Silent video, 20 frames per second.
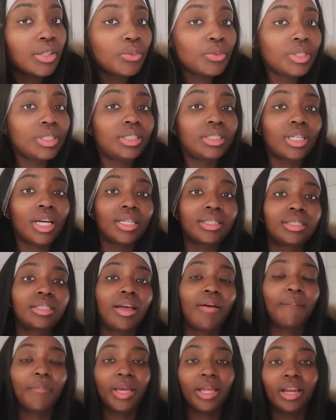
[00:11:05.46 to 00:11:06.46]
We just
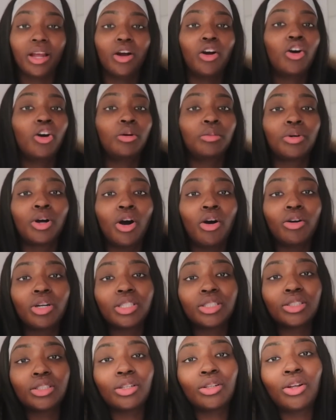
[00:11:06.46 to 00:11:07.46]
made it home.
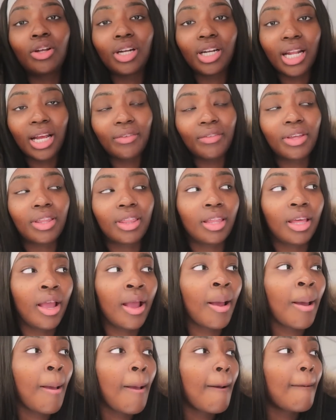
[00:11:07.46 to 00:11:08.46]
Cold is still on and
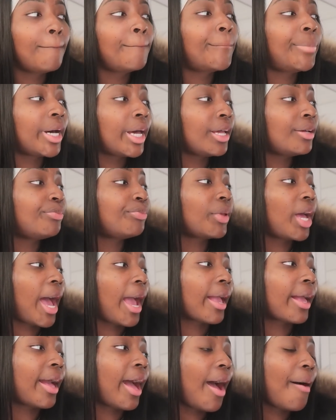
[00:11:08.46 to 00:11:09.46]
everything. But
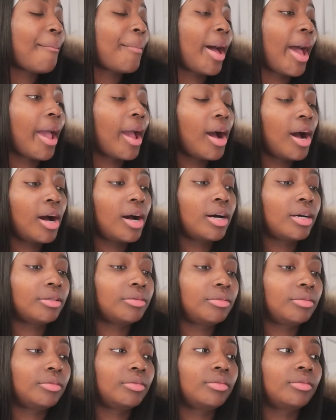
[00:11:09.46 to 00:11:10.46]
I got my,
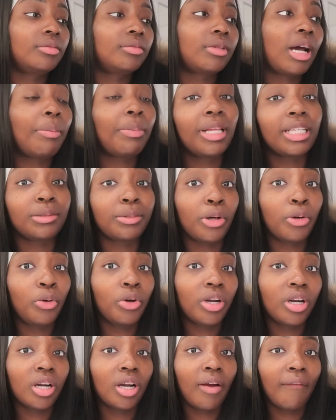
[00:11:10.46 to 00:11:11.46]
um, I placed my
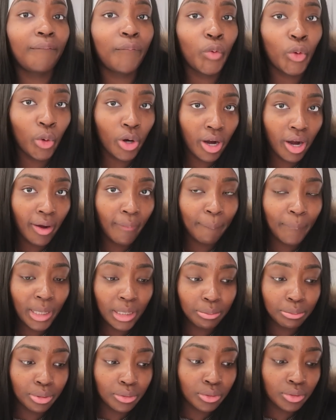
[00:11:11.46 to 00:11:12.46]
order for
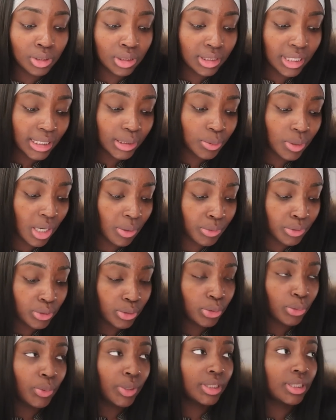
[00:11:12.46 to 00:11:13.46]
my boots. That's what I was
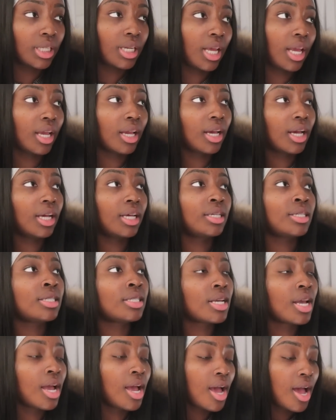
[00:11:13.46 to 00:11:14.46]
doing today because
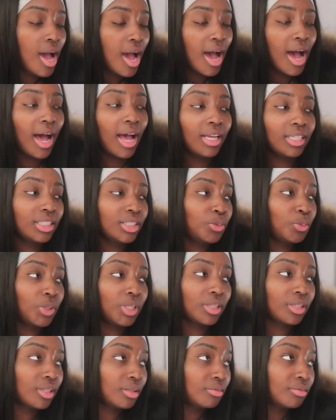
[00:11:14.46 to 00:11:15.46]
I just
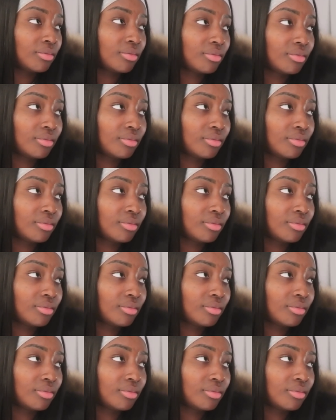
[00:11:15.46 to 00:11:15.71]
want them